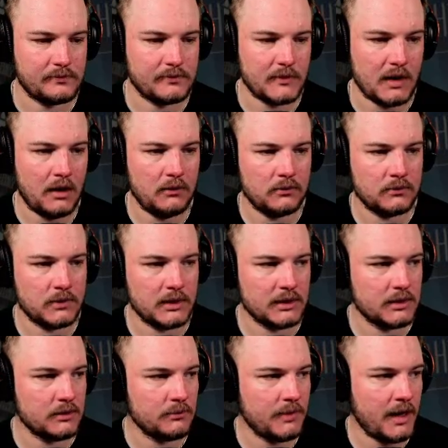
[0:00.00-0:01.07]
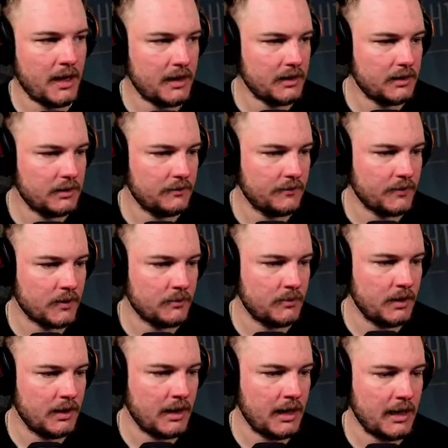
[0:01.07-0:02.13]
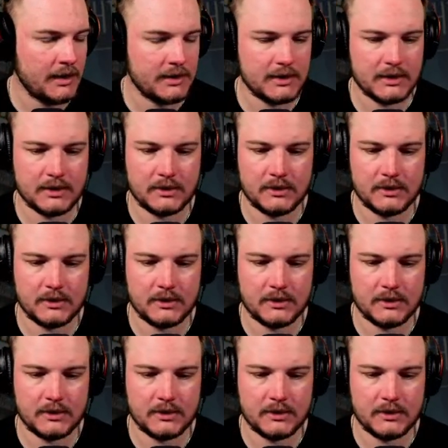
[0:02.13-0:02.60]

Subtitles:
Oh, welcome back from ads.